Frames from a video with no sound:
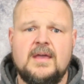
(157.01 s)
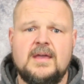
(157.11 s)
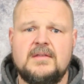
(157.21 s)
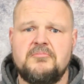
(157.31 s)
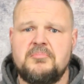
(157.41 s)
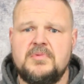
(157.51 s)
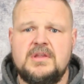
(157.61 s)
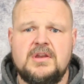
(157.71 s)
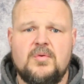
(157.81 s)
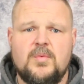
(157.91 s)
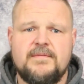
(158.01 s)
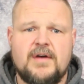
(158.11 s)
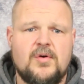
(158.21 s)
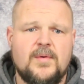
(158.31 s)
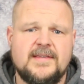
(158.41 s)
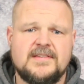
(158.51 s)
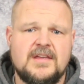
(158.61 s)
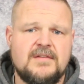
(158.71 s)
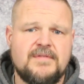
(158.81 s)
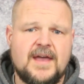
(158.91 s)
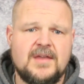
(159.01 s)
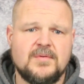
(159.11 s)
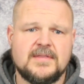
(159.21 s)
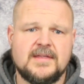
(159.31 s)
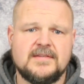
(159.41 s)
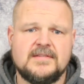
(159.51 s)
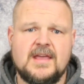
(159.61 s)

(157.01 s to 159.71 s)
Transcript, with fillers: and, you know, we've always done fine with this.